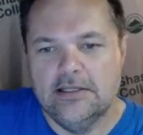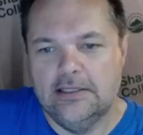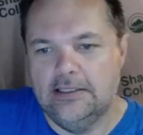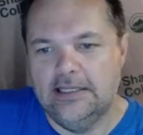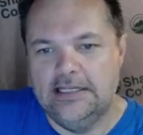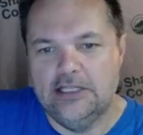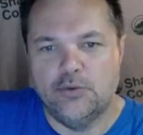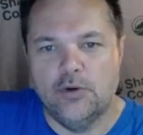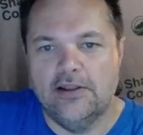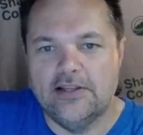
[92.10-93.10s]
in each
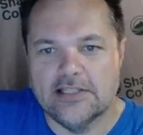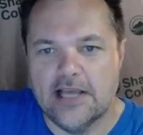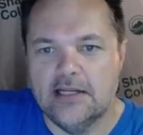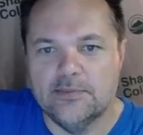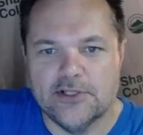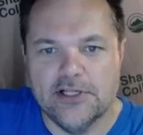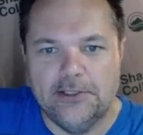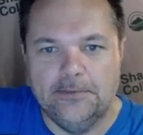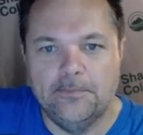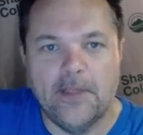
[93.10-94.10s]
one of these items here.
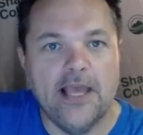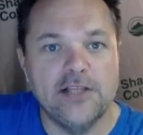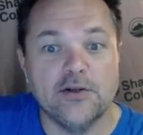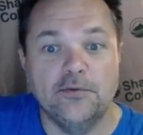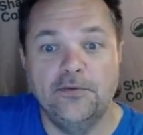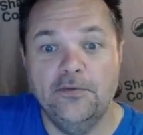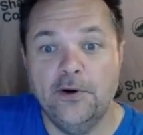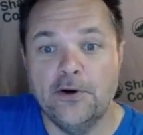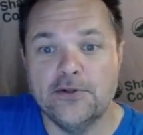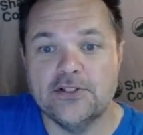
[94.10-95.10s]
Okay, so
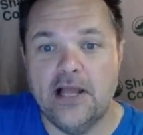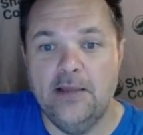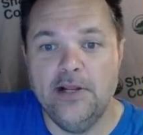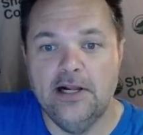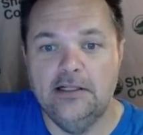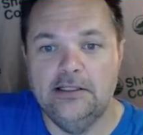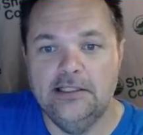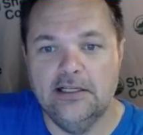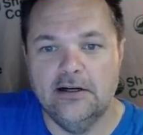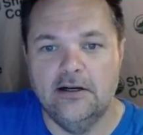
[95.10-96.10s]
first I'm going to
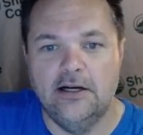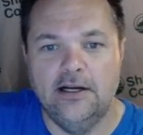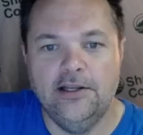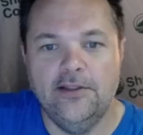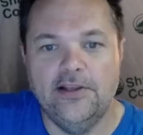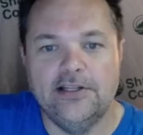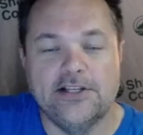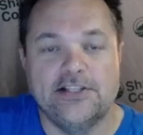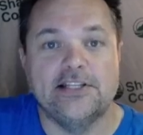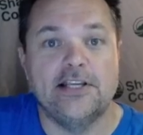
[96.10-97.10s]
click on the
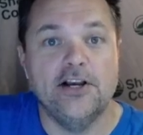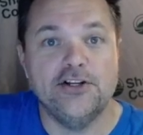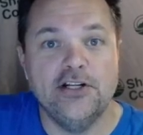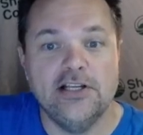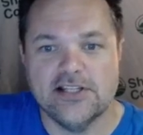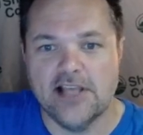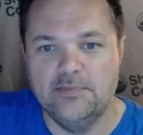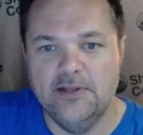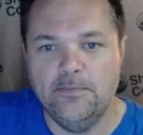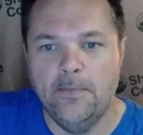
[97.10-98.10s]
discussion
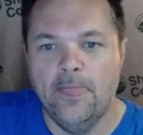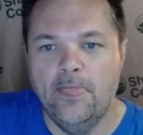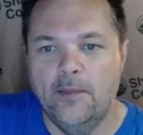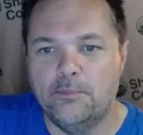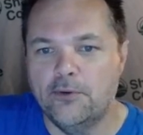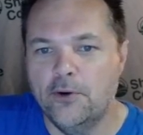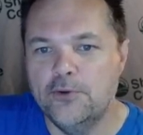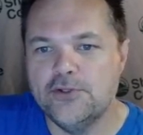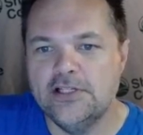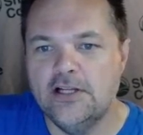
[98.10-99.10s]
assignment, the
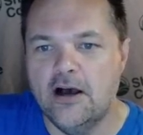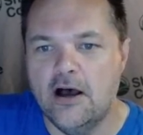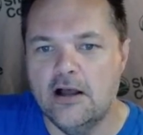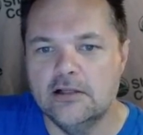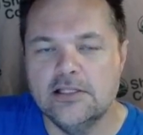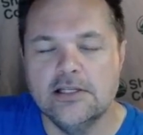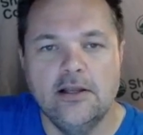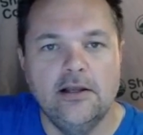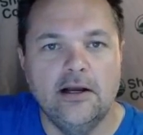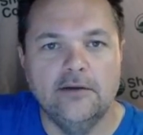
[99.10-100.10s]
pros and cons
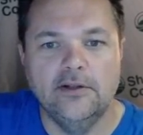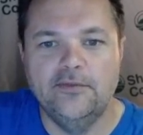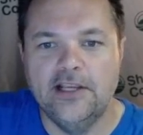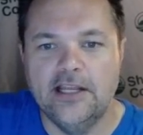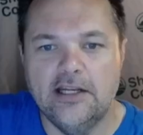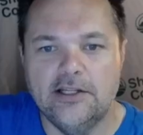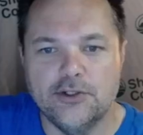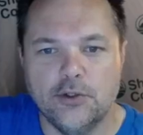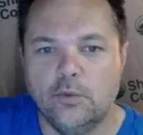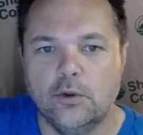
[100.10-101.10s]
of living in a
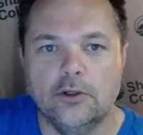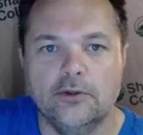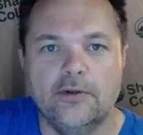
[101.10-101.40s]
digital world.